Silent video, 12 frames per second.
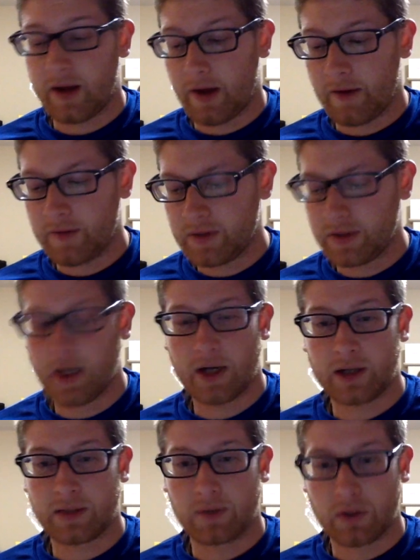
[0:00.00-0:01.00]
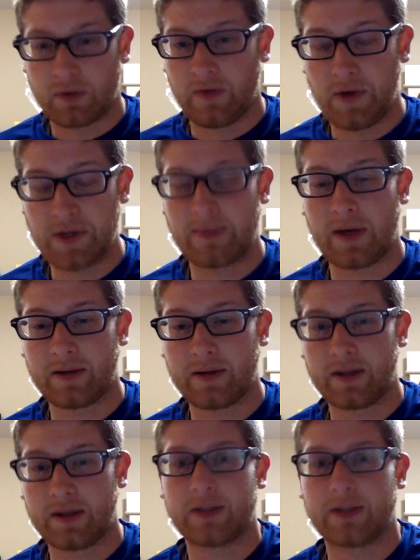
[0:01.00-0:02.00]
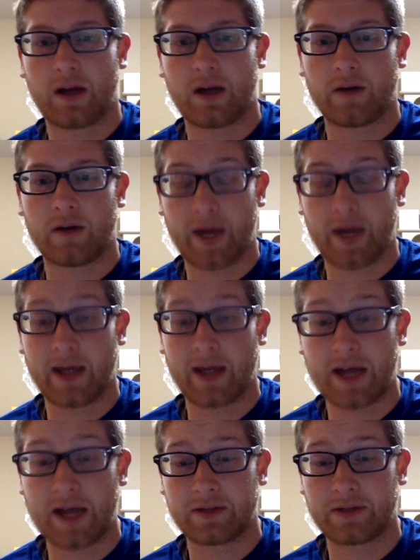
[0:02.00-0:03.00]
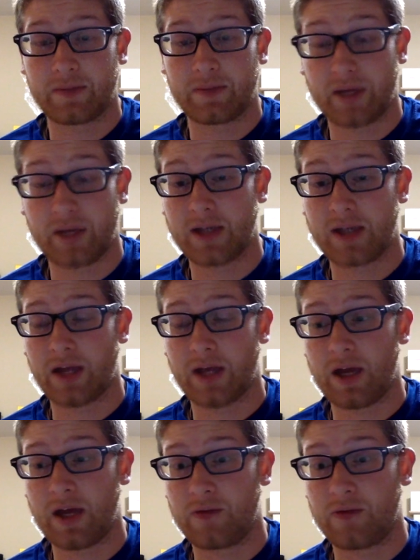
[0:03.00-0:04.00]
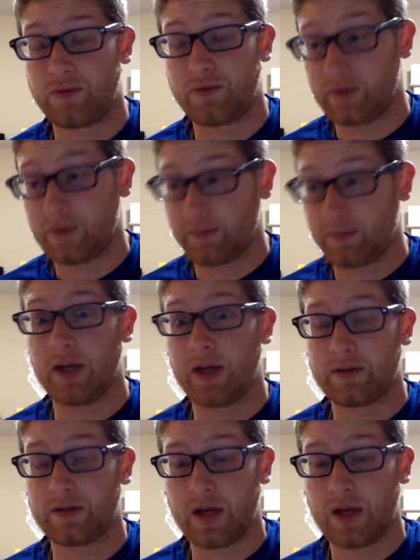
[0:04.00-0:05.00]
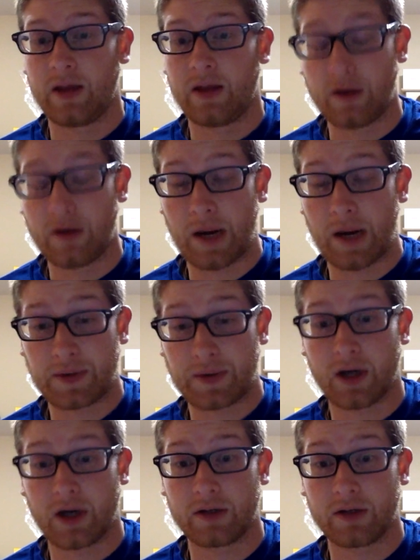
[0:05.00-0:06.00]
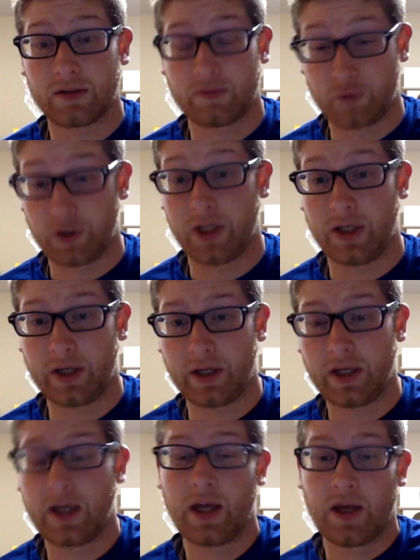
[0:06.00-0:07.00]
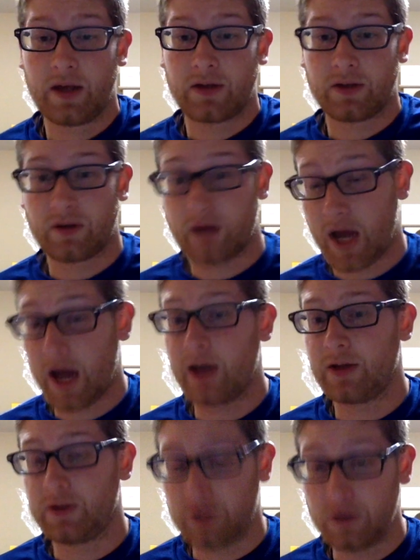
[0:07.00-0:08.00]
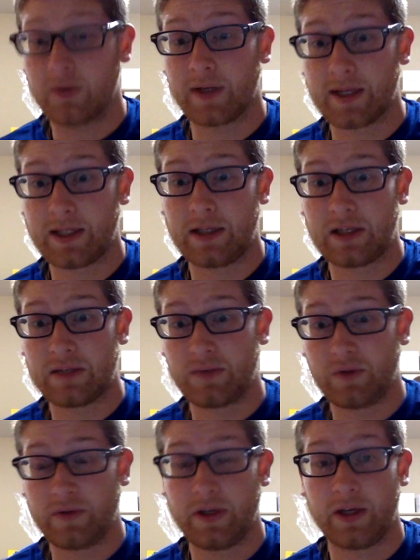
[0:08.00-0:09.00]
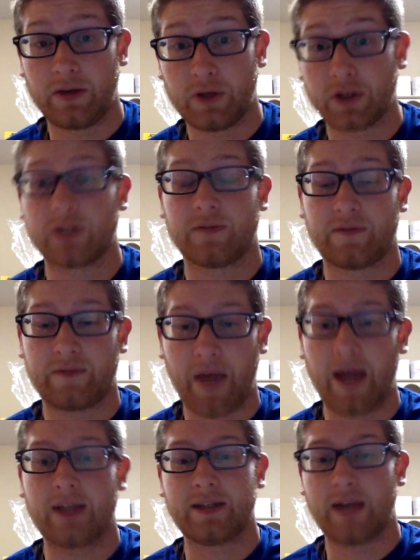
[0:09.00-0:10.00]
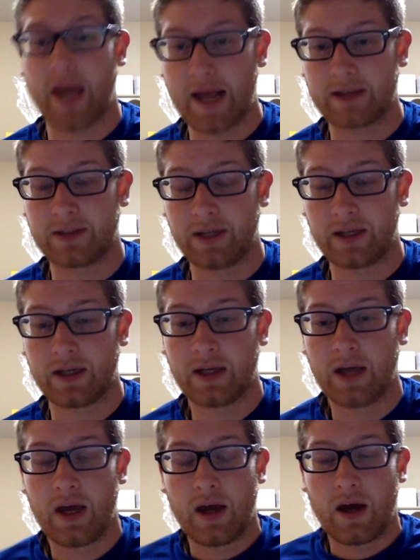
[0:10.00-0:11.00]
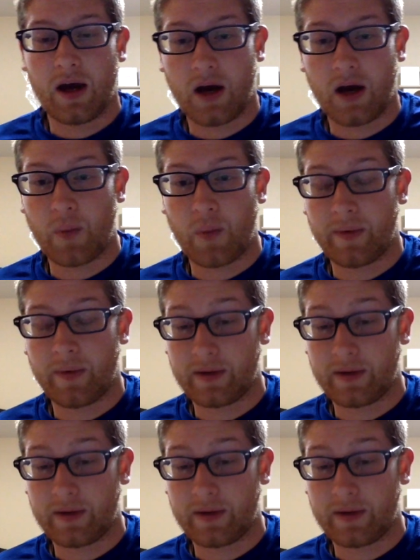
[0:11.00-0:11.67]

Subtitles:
heard some good reviews about this. Ryan Gosling plays Neil Armstrong really good. So I do want to see this movie. It looks fantastic. I'll